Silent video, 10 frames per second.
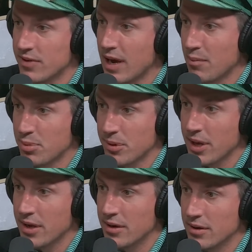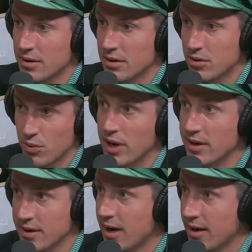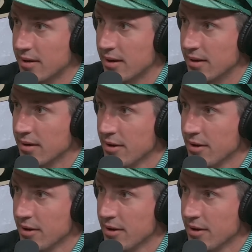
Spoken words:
not played great hockey.